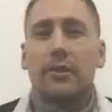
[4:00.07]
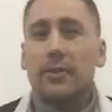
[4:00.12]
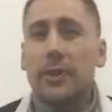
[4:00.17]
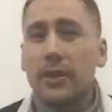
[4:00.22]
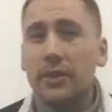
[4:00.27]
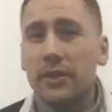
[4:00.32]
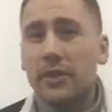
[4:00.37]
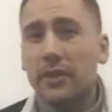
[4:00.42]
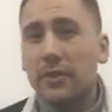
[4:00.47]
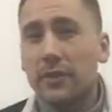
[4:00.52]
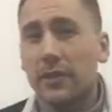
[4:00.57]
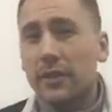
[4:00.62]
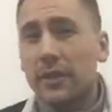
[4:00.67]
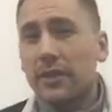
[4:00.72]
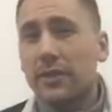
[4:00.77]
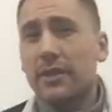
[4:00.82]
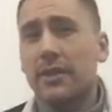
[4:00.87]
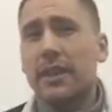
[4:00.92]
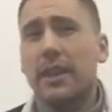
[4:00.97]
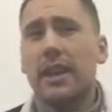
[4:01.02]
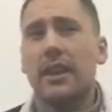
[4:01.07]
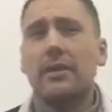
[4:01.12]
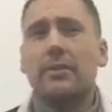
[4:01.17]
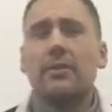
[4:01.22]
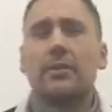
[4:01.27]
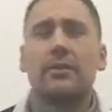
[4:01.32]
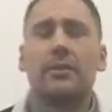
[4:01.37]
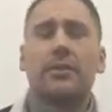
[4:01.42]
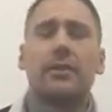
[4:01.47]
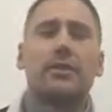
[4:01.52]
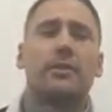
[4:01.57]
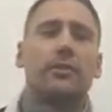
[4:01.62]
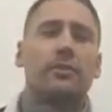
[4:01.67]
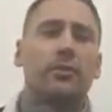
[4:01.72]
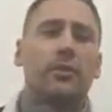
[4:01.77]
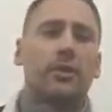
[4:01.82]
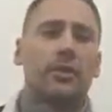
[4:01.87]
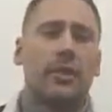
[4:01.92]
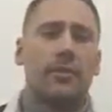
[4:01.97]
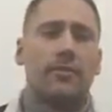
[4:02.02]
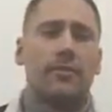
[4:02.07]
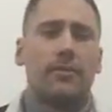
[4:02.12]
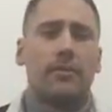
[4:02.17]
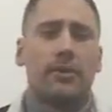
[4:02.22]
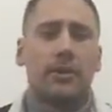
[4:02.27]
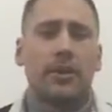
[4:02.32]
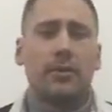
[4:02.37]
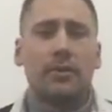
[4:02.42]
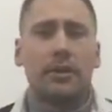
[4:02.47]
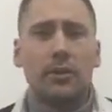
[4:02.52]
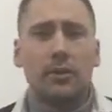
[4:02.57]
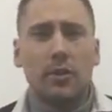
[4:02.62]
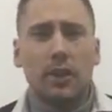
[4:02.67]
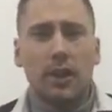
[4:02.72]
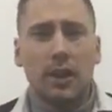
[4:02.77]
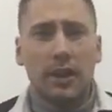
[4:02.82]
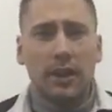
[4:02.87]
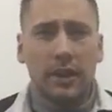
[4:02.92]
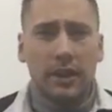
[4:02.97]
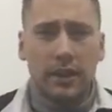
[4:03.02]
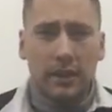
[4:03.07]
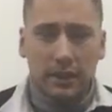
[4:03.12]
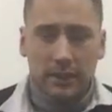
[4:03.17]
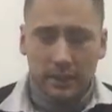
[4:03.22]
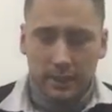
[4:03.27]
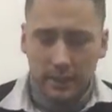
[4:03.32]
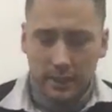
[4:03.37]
especially in the fitness game, which I predominantly work in,